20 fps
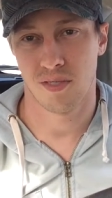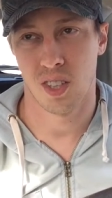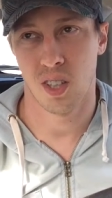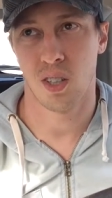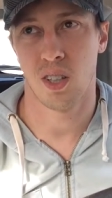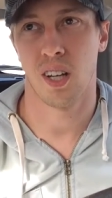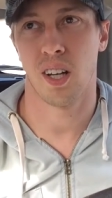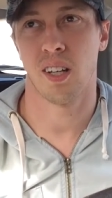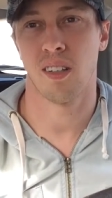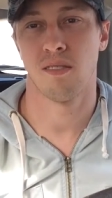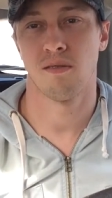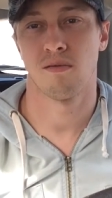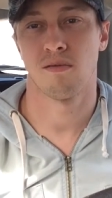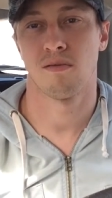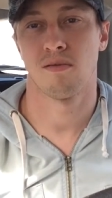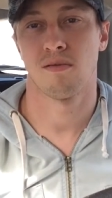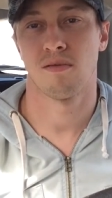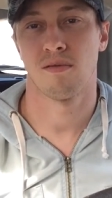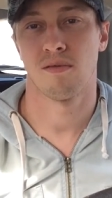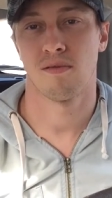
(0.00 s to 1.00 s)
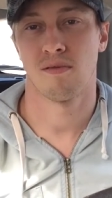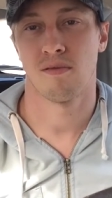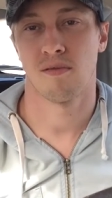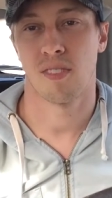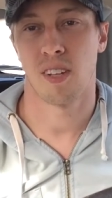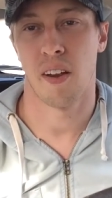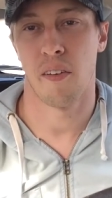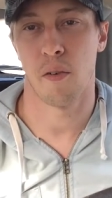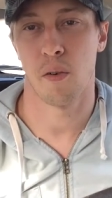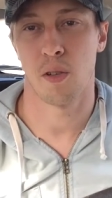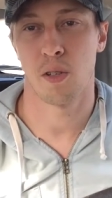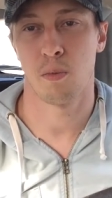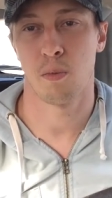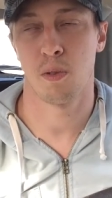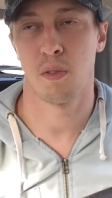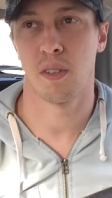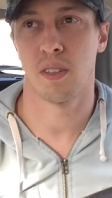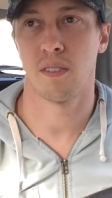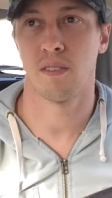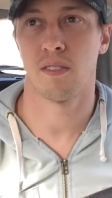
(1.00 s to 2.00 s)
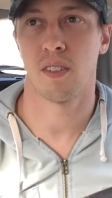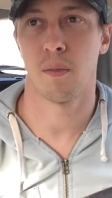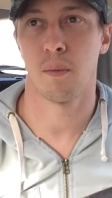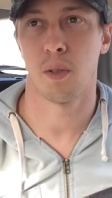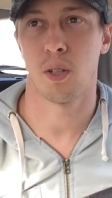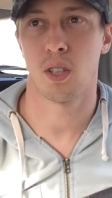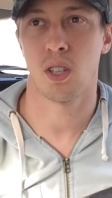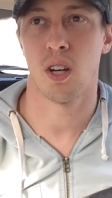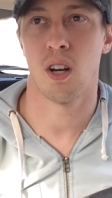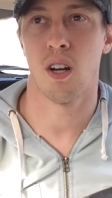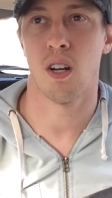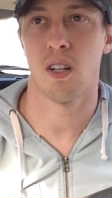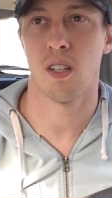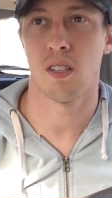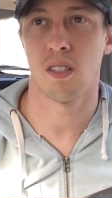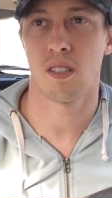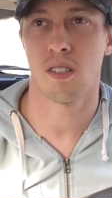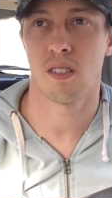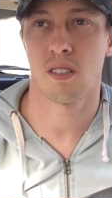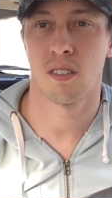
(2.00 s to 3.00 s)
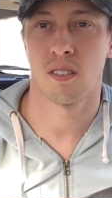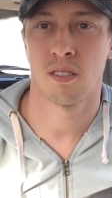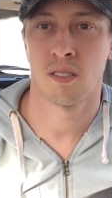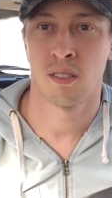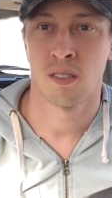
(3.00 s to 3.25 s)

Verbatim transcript: Okay. Everyone's moving from their cars.